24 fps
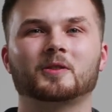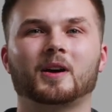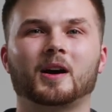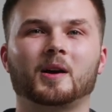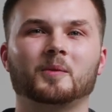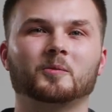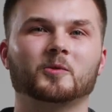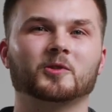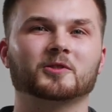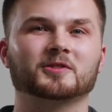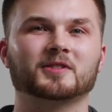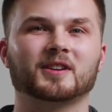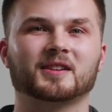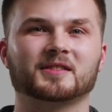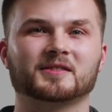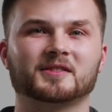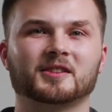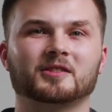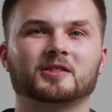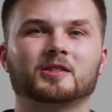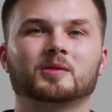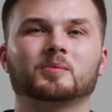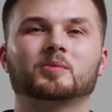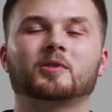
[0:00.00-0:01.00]
I'm Will
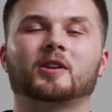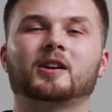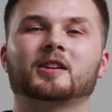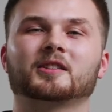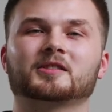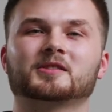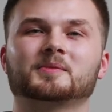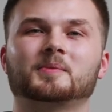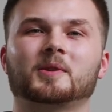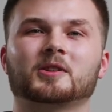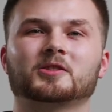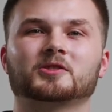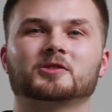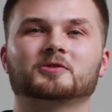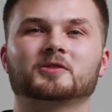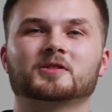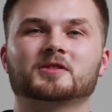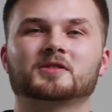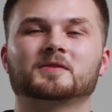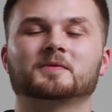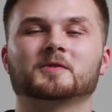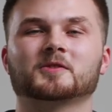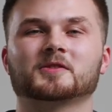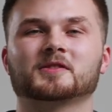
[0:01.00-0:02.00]
Donzella, Product
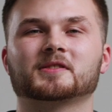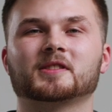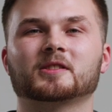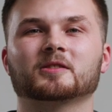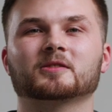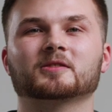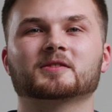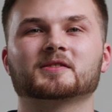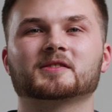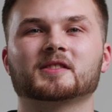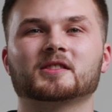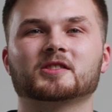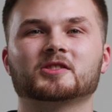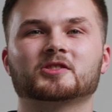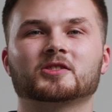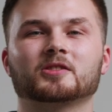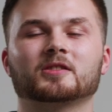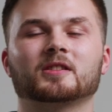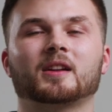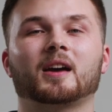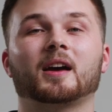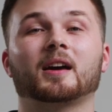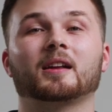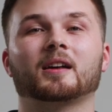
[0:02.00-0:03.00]
Specialist for
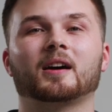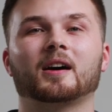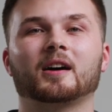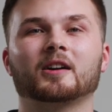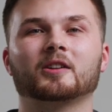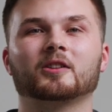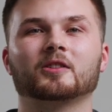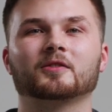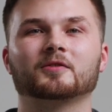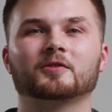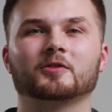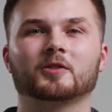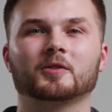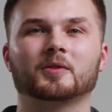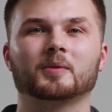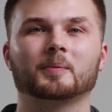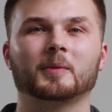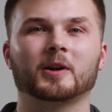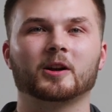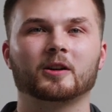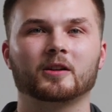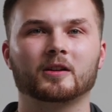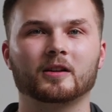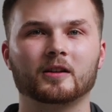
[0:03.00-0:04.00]
Sterilization at Heidolph North
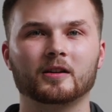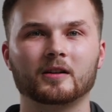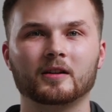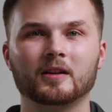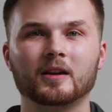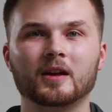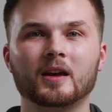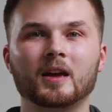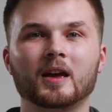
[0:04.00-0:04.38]
America.